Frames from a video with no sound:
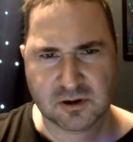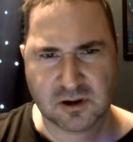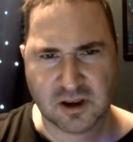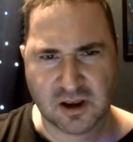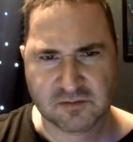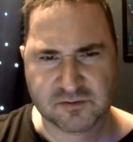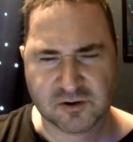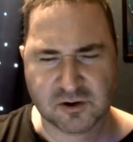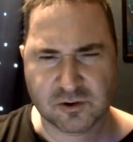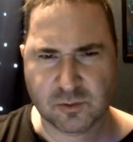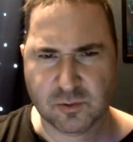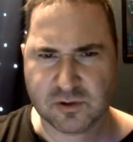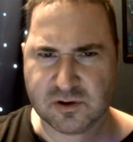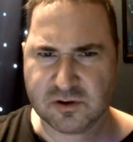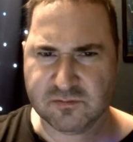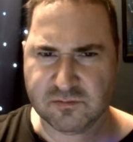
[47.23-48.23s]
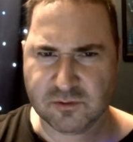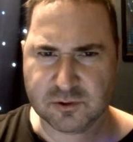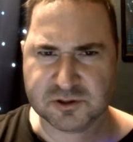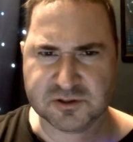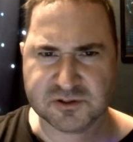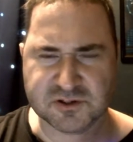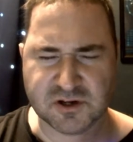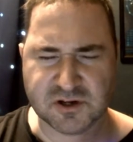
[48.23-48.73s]
have to do with
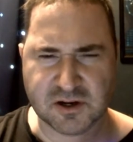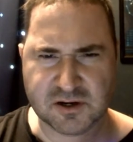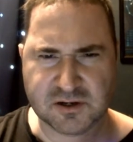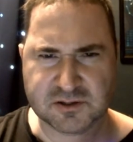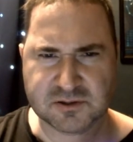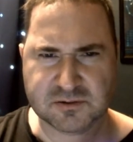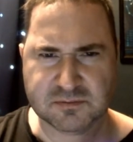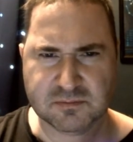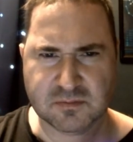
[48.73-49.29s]
conversion studies?